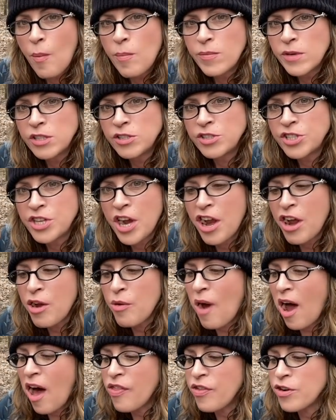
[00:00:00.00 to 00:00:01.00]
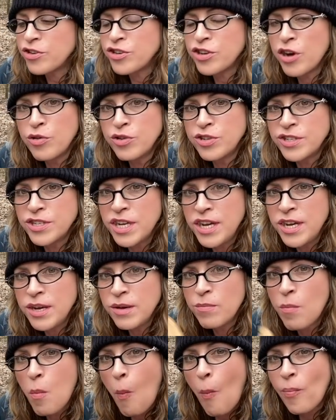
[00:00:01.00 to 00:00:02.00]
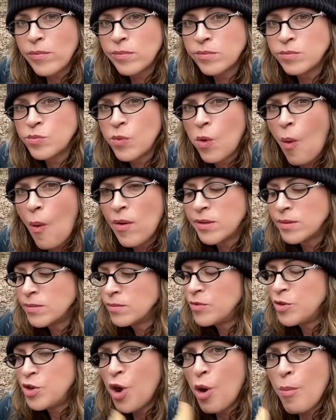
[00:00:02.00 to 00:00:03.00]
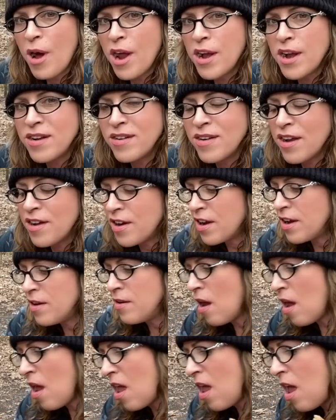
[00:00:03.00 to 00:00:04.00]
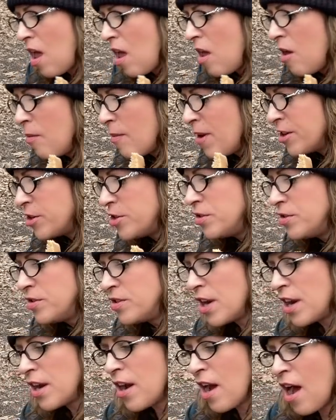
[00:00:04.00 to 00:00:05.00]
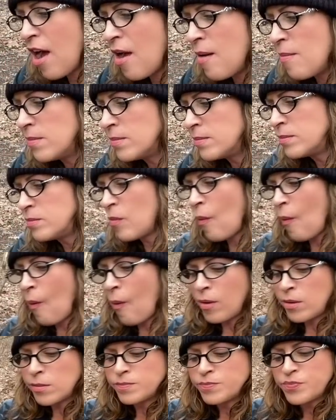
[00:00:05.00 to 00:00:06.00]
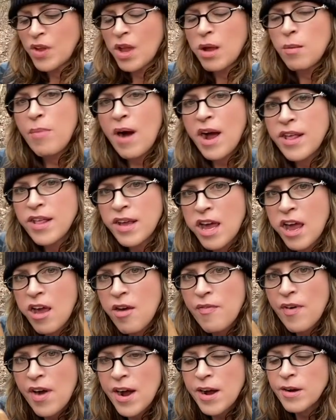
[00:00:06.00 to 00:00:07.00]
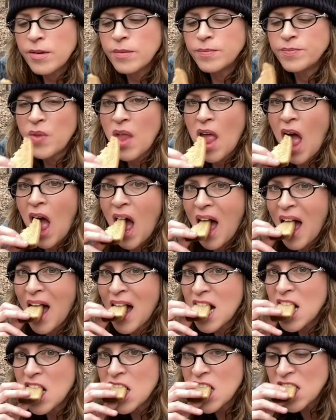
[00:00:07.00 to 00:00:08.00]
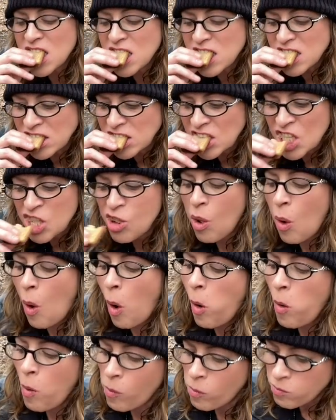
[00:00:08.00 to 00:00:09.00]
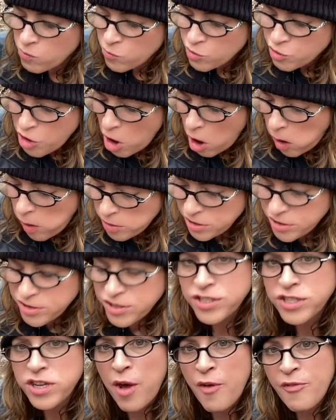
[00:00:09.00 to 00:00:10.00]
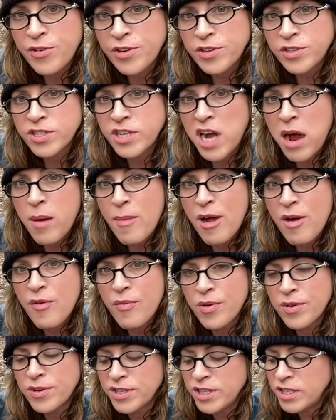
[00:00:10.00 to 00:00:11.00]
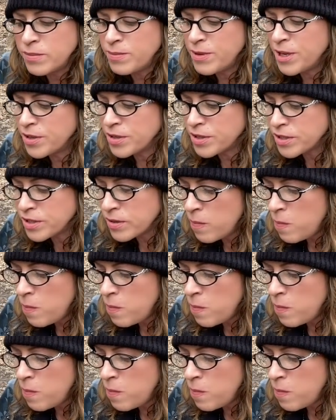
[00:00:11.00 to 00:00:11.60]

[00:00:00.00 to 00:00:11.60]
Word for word: It's getting rather toasty. No pun intended. Ooh, my shoe's getting hot. By the campfire. Mmm. So this is the first time I've worn these boots.